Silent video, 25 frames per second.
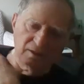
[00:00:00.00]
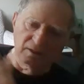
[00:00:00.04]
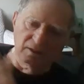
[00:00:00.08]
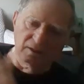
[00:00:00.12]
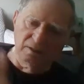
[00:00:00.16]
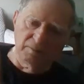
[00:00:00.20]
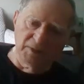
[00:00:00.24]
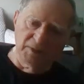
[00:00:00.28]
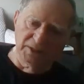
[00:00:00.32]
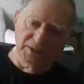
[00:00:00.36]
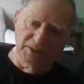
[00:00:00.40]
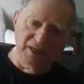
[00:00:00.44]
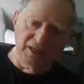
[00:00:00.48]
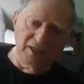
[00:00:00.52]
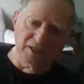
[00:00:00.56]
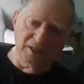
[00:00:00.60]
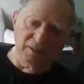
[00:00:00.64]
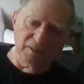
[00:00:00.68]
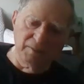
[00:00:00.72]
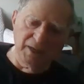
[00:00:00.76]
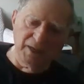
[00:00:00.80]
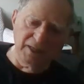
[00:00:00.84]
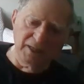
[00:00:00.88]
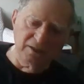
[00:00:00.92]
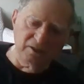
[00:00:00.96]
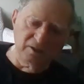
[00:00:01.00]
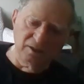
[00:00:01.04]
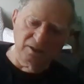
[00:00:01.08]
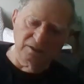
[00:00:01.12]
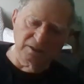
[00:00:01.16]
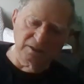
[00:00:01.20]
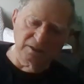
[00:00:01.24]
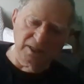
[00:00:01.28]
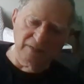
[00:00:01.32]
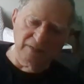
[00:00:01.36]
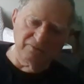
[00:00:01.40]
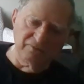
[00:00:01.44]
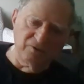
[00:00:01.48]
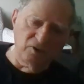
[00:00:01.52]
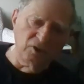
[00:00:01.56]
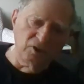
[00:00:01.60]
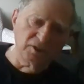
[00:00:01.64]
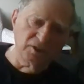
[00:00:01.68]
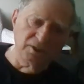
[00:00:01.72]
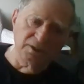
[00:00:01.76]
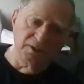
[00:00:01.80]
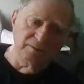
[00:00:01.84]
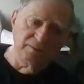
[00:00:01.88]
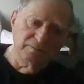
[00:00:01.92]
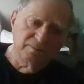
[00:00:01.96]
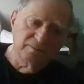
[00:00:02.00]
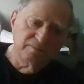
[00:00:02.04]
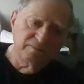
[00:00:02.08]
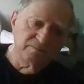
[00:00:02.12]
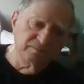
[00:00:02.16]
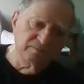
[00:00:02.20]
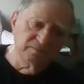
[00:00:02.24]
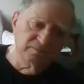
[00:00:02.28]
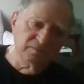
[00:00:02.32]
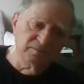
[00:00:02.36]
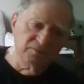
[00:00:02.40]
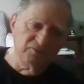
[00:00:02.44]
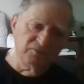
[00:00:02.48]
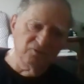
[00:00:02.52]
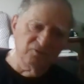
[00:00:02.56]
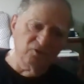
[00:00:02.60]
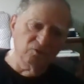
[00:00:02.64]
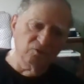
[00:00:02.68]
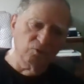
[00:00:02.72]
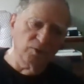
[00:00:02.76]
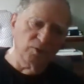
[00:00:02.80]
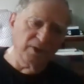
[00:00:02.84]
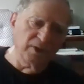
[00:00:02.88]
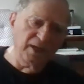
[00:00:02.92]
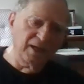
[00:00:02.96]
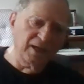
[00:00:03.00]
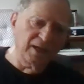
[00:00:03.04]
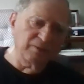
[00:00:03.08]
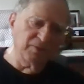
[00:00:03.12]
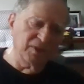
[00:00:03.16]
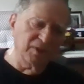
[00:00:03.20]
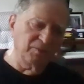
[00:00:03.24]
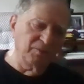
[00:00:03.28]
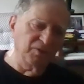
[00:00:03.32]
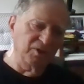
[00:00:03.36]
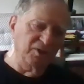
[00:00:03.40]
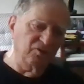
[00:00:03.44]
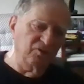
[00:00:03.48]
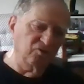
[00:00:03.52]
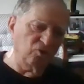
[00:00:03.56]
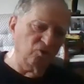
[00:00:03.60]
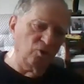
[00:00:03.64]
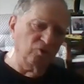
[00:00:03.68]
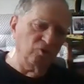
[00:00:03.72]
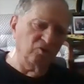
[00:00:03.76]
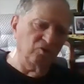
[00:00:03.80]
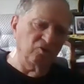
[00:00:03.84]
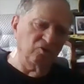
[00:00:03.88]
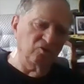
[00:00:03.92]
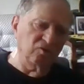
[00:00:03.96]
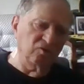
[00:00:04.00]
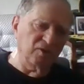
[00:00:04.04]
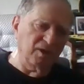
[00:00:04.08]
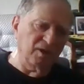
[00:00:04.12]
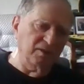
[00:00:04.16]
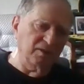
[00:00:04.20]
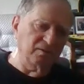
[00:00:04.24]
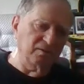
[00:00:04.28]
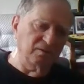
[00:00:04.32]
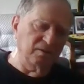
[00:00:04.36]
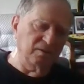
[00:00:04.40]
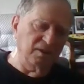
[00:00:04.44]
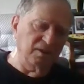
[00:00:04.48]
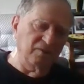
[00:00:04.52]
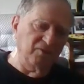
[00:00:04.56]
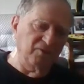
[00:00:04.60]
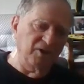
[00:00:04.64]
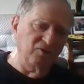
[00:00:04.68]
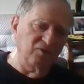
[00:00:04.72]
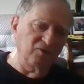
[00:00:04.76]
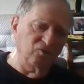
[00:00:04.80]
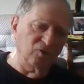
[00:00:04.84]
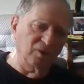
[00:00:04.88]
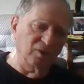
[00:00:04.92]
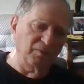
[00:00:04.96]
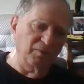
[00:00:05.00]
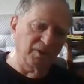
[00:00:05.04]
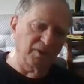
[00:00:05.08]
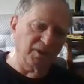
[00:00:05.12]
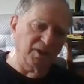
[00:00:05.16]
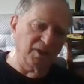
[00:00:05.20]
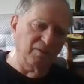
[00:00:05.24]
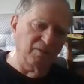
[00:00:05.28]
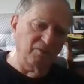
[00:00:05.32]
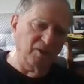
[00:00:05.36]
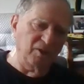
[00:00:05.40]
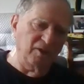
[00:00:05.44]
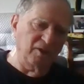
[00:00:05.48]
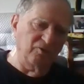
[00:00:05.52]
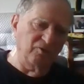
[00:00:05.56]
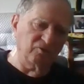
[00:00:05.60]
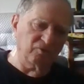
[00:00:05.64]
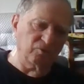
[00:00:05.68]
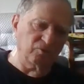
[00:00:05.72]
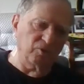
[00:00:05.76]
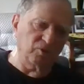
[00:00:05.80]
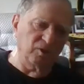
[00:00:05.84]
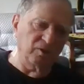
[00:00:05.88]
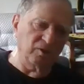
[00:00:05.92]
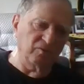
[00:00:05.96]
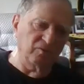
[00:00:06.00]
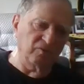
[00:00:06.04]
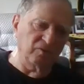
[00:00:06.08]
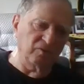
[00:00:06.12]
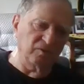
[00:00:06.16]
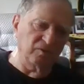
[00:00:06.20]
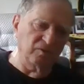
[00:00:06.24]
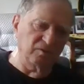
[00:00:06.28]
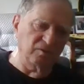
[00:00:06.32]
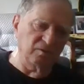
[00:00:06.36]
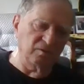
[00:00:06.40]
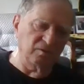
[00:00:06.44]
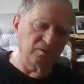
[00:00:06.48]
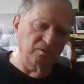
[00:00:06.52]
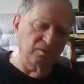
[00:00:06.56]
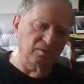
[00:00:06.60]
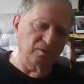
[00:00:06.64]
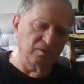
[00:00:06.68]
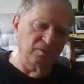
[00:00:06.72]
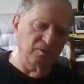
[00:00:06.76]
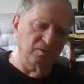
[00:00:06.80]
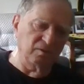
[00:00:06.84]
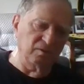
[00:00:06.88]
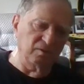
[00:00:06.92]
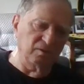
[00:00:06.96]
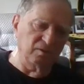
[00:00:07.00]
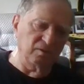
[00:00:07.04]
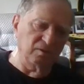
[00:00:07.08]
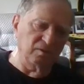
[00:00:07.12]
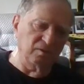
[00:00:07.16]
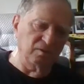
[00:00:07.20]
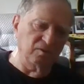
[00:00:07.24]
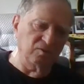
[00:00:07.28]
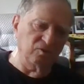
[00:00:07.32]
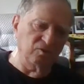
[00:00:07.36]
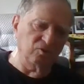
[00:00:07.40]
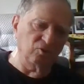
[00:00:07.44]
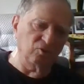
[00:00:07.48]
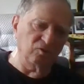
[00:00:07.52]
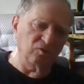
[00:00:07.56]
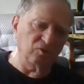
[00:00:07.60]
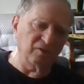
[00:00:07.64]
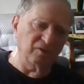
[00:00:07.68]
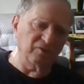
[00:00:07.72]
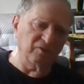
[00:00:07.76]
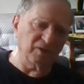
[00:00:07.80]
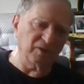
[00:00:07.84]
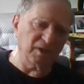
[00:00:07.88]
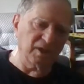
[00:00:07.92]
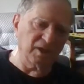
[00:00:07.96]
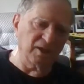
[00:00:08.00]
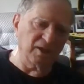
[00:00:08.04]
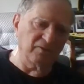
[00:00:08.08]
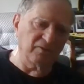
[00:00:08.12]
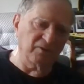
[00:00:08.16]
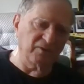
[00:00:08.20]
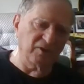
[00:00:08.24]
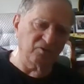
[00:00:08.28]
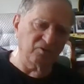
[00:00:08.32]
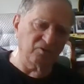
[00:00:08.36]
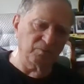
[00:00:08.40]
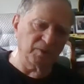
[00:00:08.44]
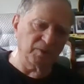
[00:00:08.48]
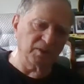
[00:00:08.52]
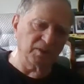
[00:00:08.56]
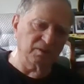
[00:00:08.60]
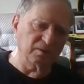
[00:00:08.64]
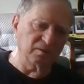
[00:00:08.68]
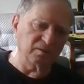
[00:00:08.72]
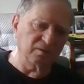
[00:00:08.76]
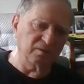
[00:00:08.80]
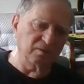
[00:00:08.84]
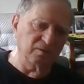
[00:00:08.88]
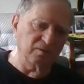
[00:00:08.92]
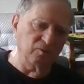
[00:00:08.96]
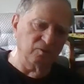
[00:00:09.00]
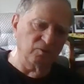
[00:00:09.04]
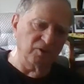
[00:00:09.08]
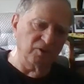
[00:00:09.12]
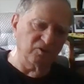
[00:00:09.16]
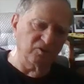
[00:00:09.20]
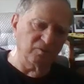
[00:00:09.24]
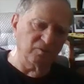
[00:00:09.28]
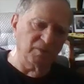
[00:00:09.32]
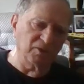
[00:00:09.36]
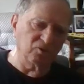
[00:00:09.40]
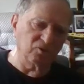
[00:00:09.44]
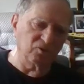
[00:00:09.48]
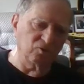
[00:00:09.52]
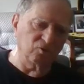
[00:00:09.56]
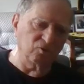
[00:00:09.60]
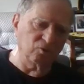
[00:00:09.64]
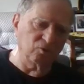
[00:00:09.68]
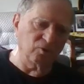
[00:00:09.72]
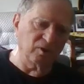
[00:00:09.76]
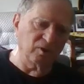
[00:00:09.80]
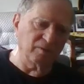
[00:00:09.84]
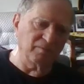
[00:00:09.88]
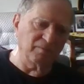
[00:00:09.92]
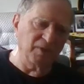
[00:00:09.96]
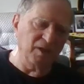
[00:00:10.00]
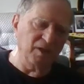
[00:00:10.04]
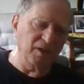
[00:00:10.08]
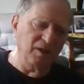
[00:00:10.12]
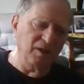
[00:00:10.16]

the battalion commander, I fault him for what happened. I mean, the soldiers, I eventually I became the S3 of the 27th Cav. I spent the rest of my tour with them.